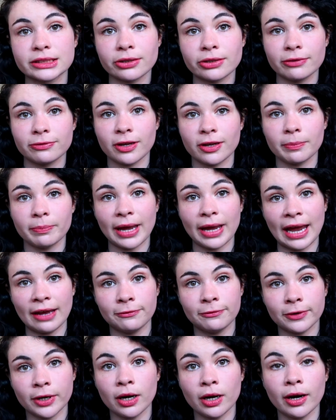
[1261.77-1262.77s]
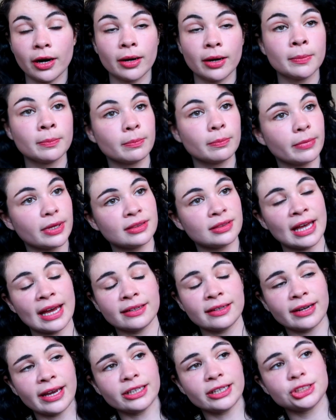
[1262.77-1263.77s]
so I felt bad for her, but
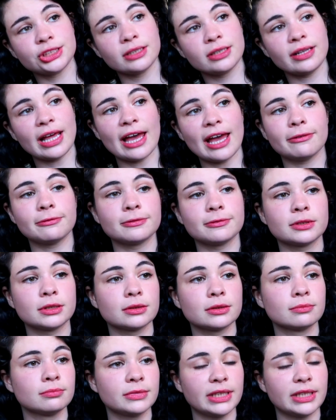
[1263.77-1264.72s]
that night she left,